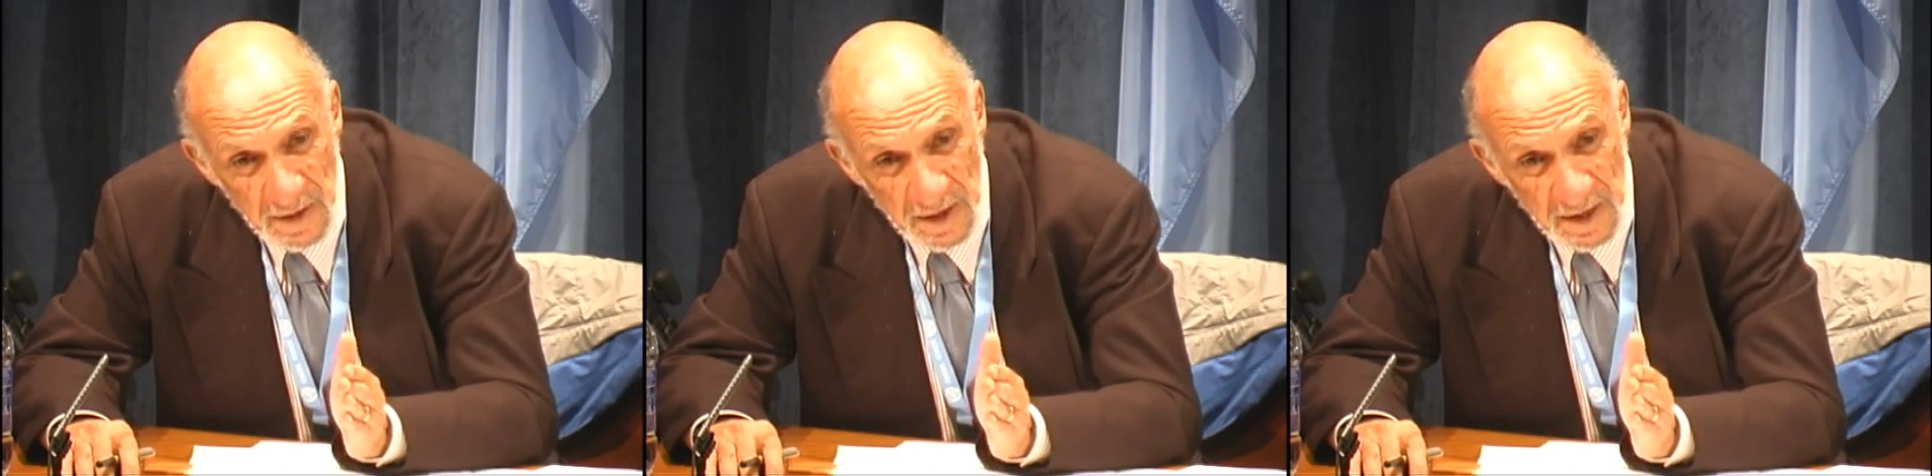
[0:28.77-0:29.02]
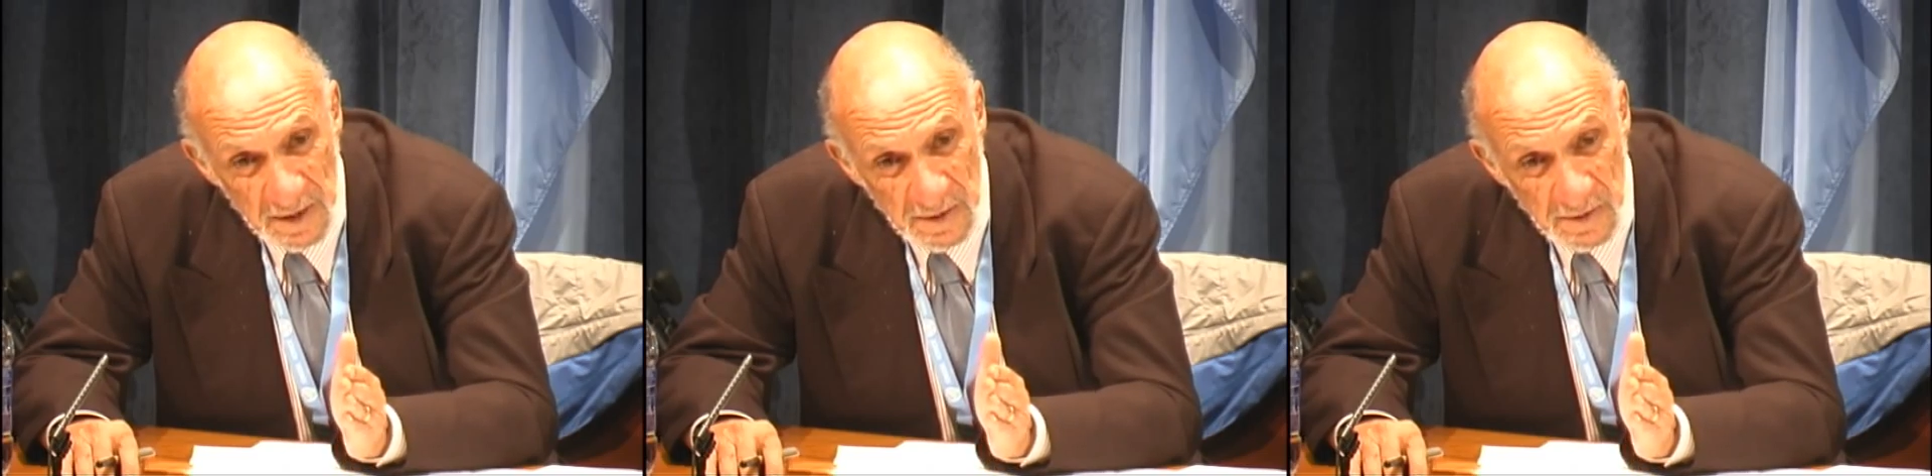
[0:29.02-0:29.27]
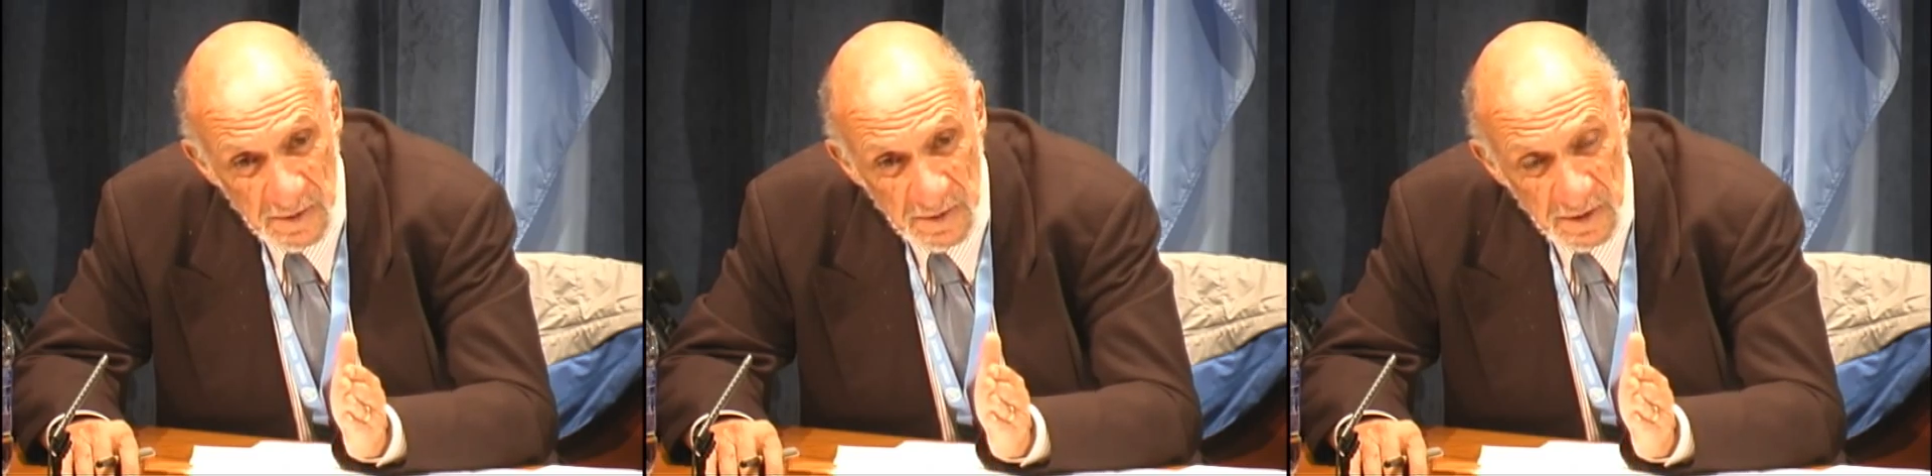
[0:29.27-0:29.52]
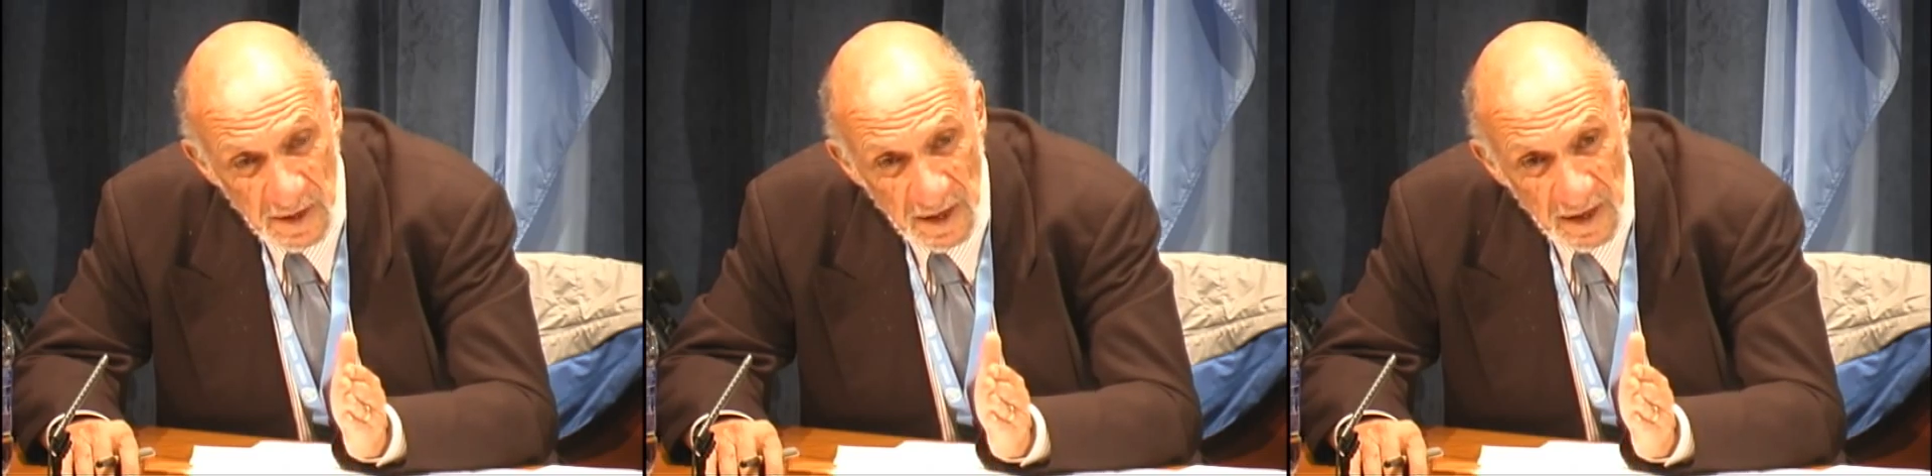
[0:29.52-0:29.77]

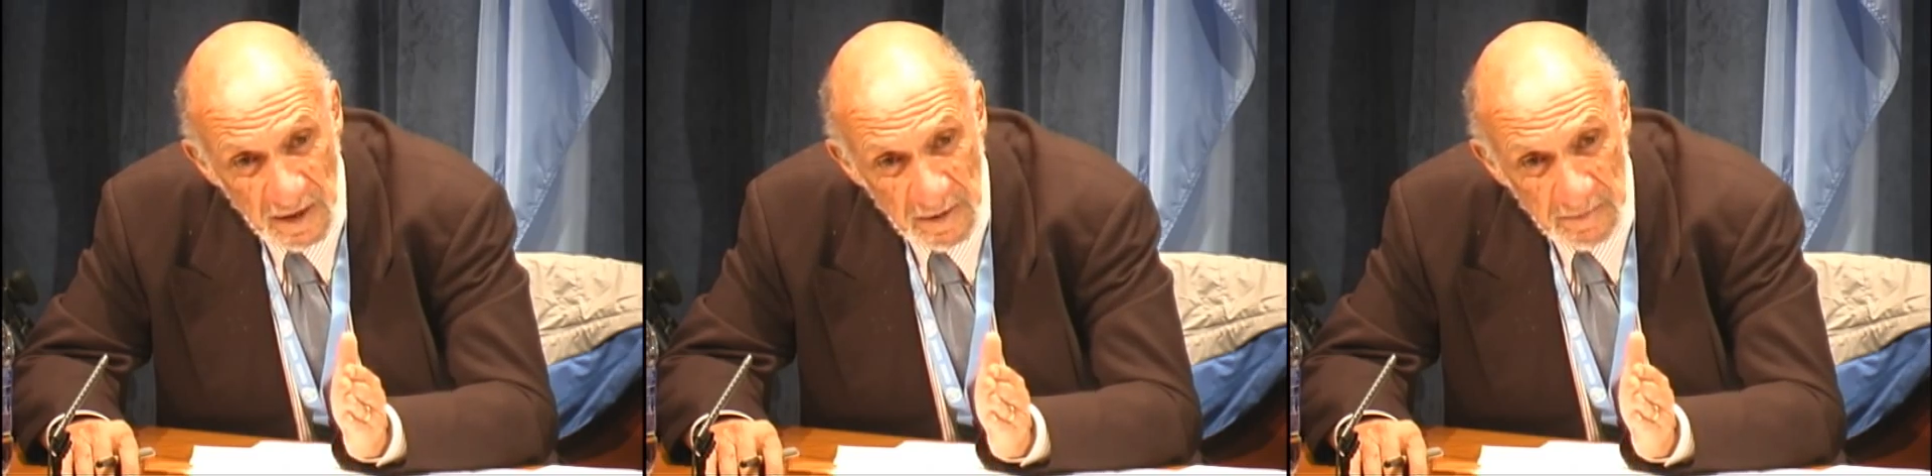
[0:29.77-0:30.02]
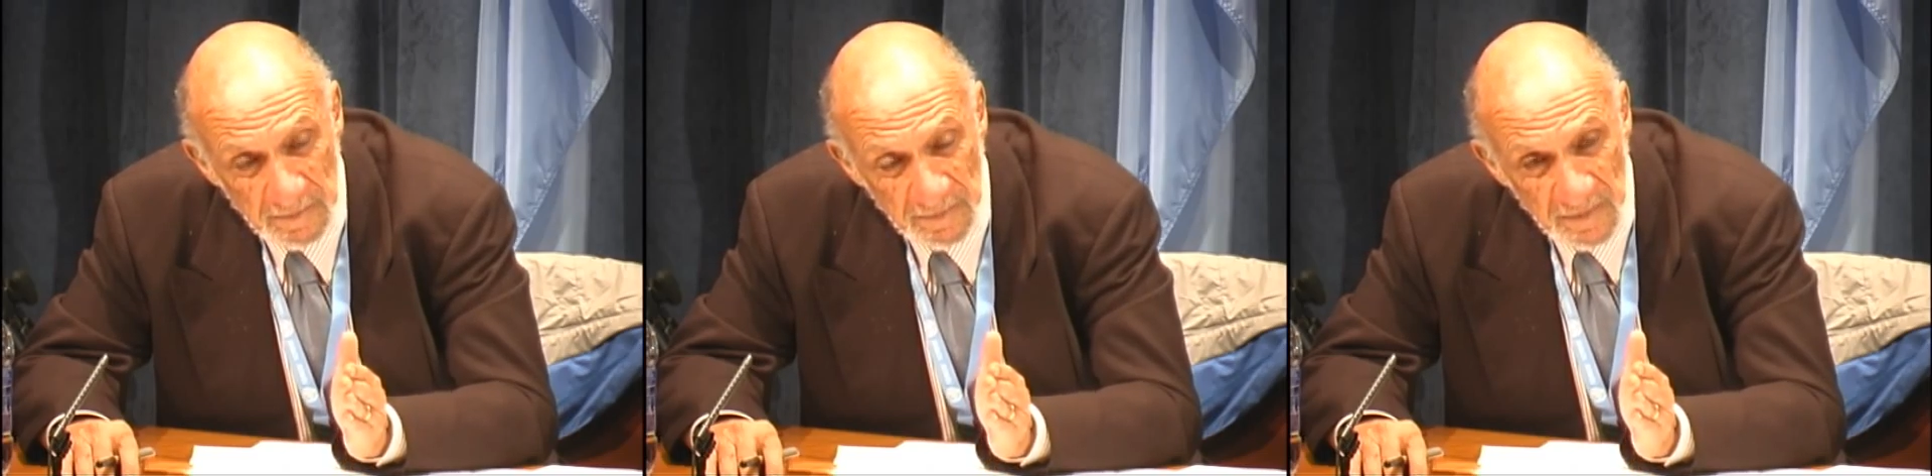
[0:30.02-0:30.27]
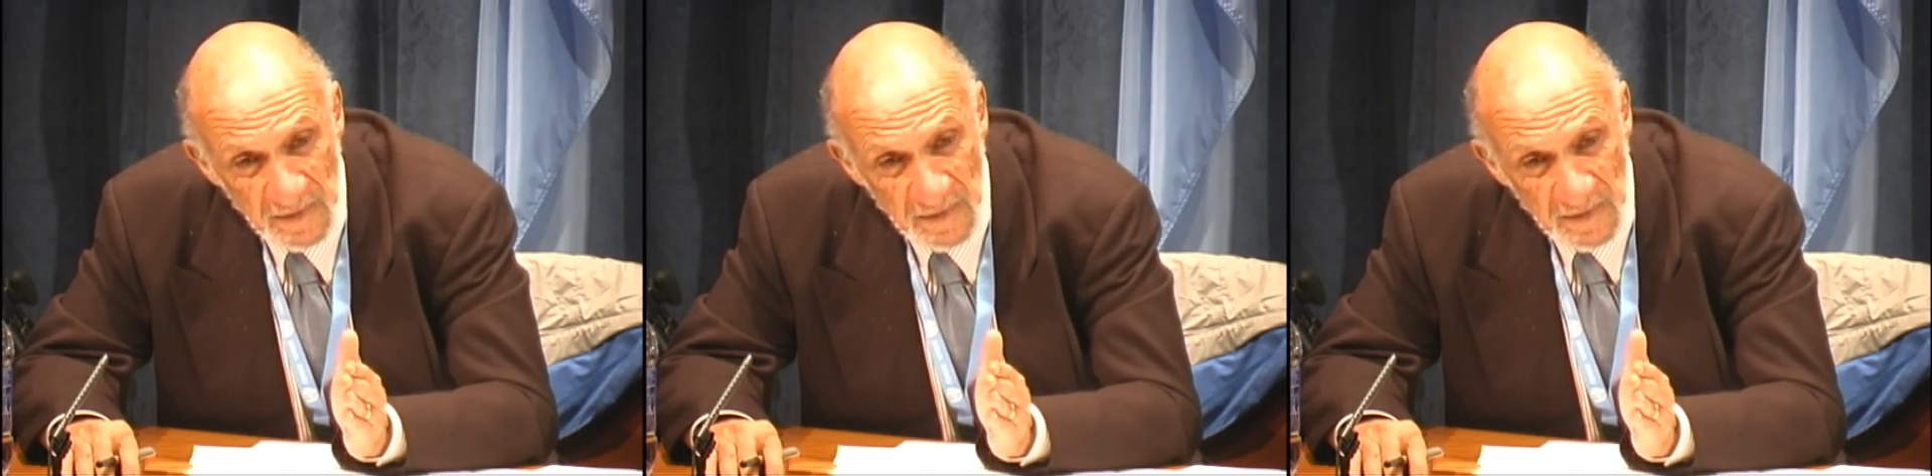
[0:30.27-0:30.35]
is um,